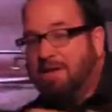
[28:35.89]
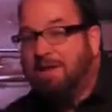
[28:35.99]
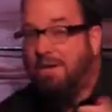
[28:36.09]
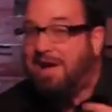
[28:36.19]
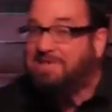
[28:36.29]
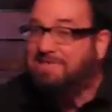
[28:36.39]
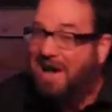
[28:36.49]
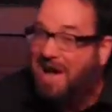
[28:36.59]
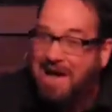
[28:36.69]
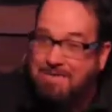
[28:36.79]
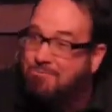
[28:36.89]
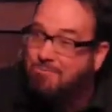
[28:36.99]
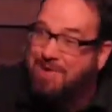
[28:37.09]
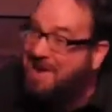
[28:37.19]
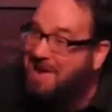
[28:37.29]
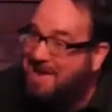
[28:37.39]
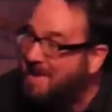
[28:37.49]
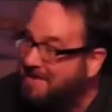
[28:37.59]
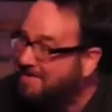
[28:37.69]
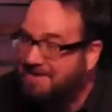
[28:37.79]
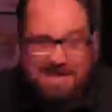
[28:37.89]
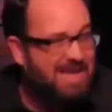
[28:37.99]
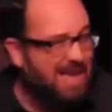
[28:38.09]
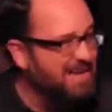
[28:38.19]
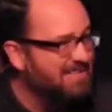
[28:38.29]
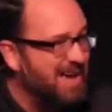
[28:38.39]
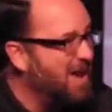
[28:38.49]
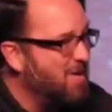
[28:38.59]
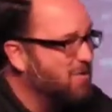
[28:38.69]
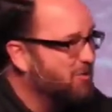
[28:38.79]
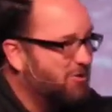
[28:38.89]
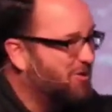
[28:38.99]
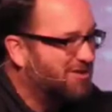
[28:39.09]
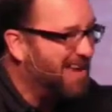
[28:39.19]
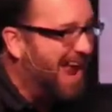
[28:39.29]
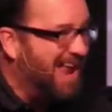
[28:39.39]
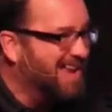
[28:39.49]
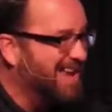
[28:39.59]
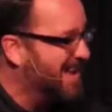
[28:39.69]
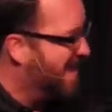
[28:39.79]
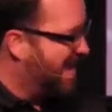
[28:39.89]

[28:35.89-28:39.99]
Now, as I read it and as I understand it,